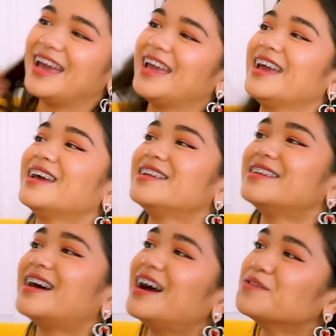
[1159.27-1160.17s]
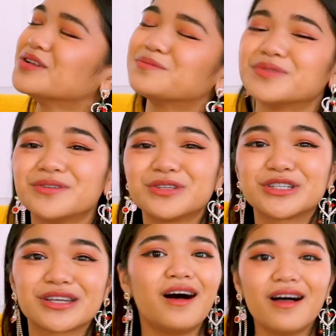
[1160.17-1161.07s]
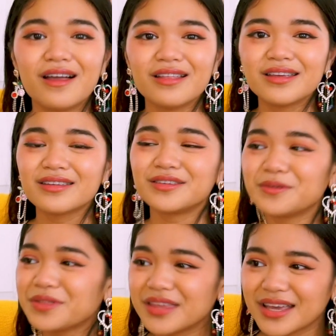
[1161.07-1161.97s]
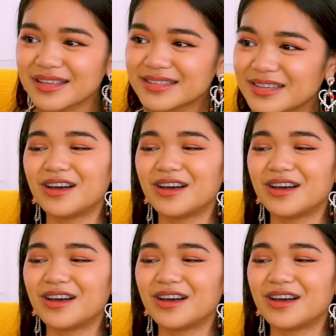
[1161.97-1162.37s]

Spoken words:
And I will approach all new things,